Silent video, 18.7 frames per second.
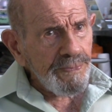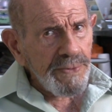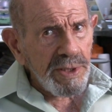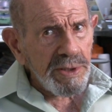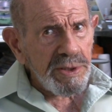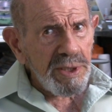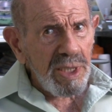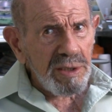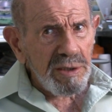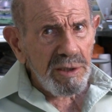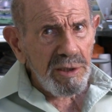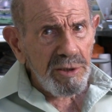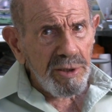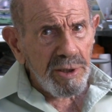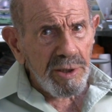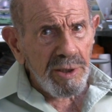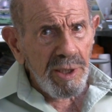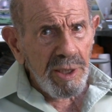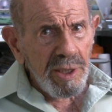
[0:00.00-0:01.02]
Is that
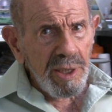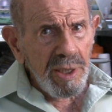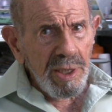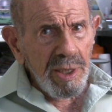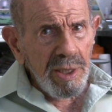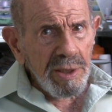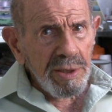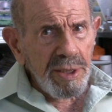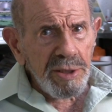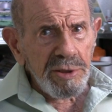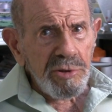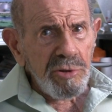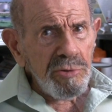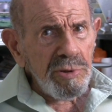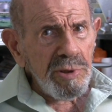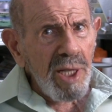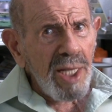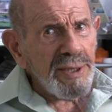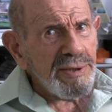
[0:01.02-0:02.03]
clear? They
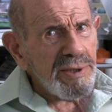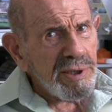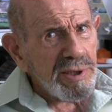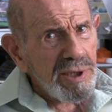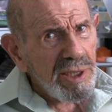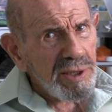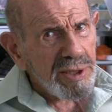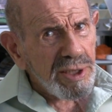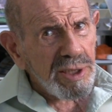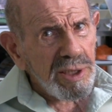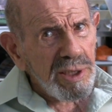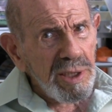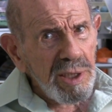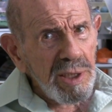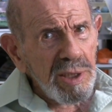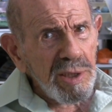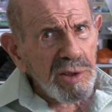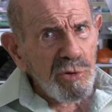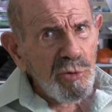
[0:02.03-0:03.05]
do not study
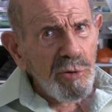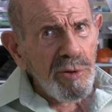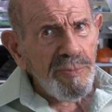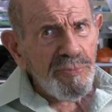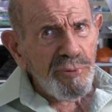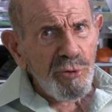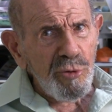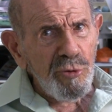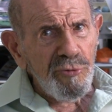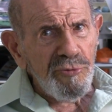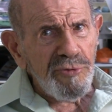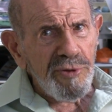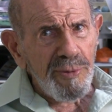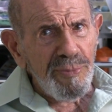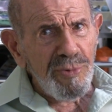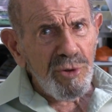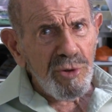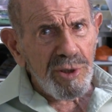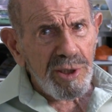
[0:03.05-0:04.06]
to improve
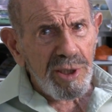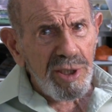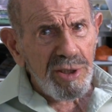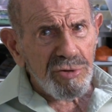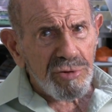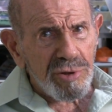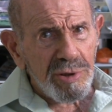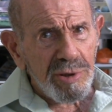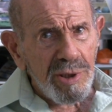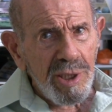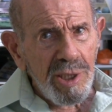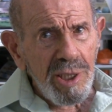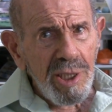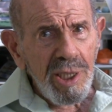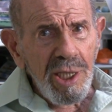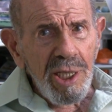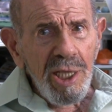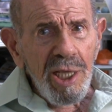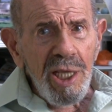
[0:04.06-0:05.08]
communication.
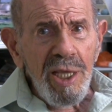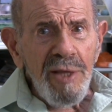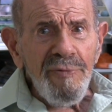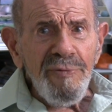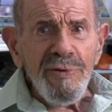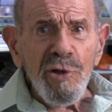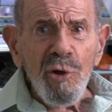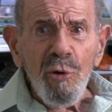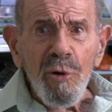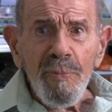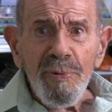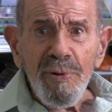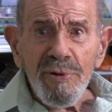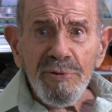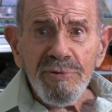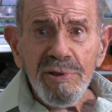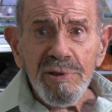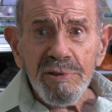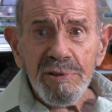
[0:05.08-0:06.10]
Even though a
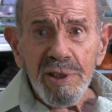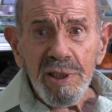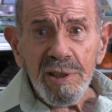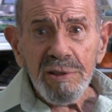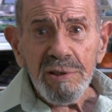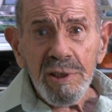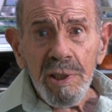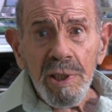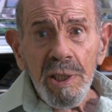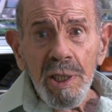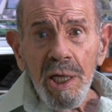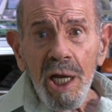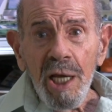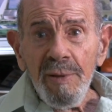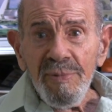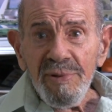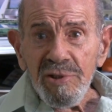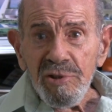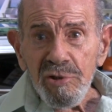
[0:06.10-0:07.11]
person says,
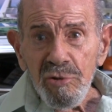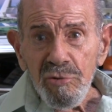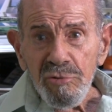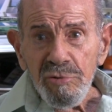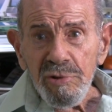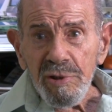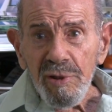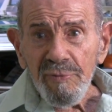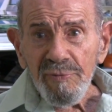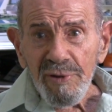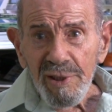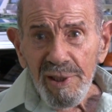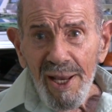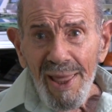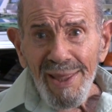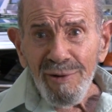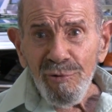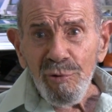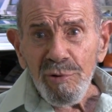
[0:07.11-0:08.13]
I'm a student of the
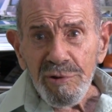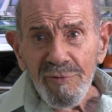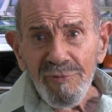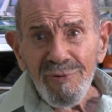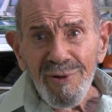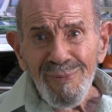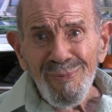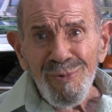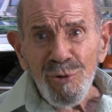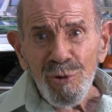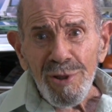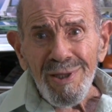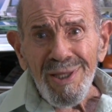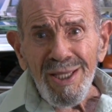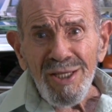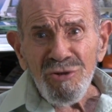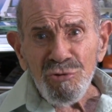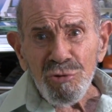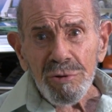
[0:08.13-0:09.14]
language of
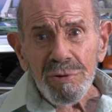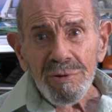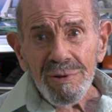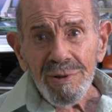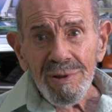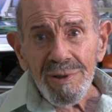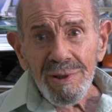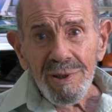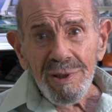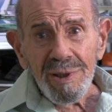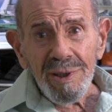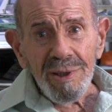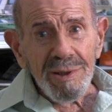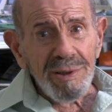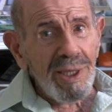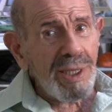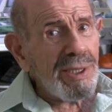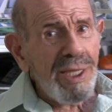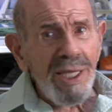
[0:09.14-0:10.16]
communication,
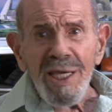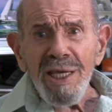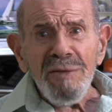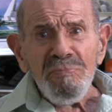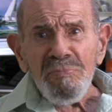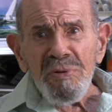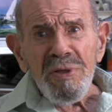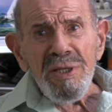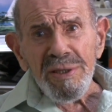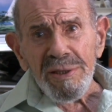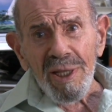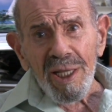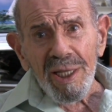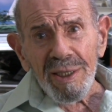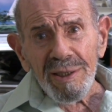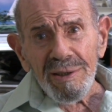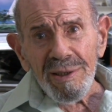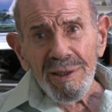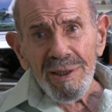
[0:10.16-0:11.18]
they can't be
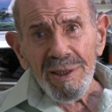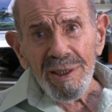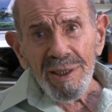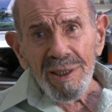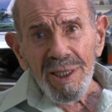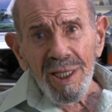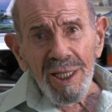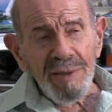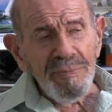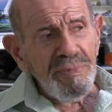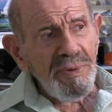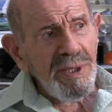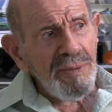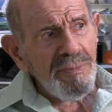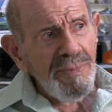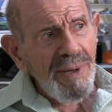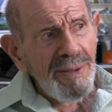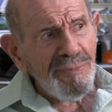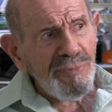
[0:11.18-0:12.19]
that and be
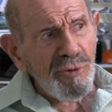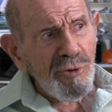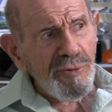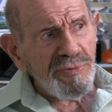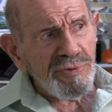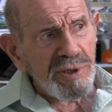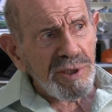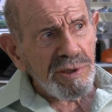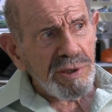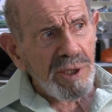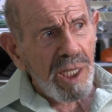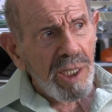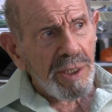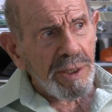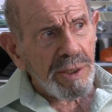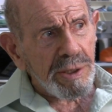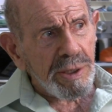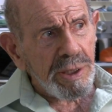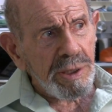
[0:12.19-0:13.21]
a member of
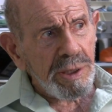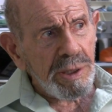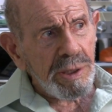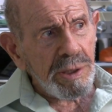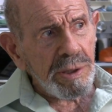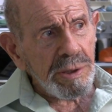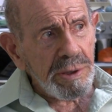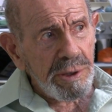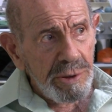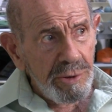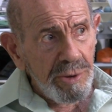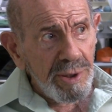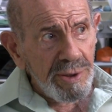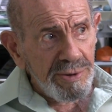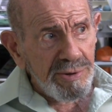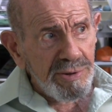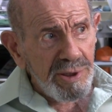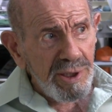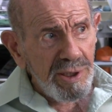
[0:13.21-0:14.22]
society. Do you
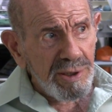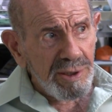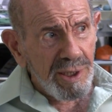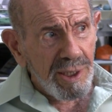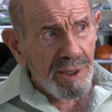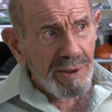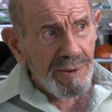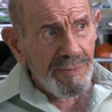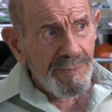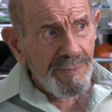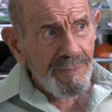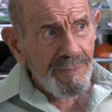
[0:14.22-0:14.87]
understand that?